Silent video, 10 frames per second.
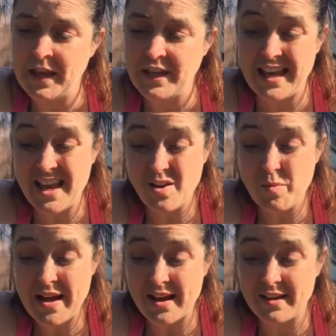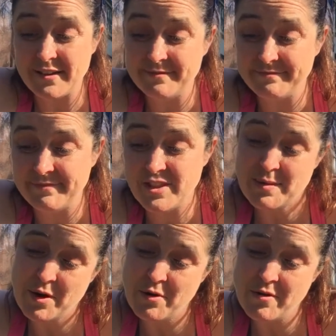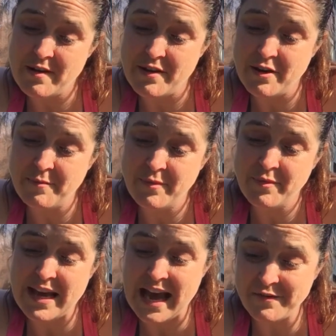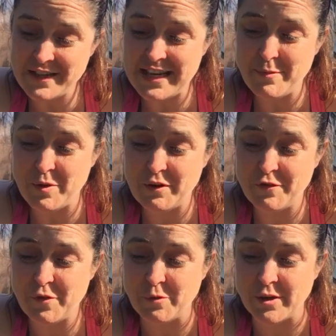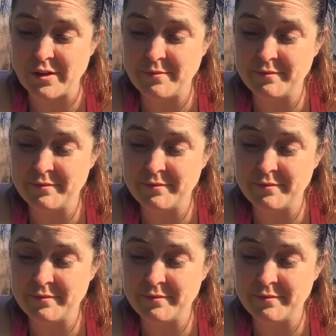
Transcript: can't go back. Somehow or other, you have to keep going forward.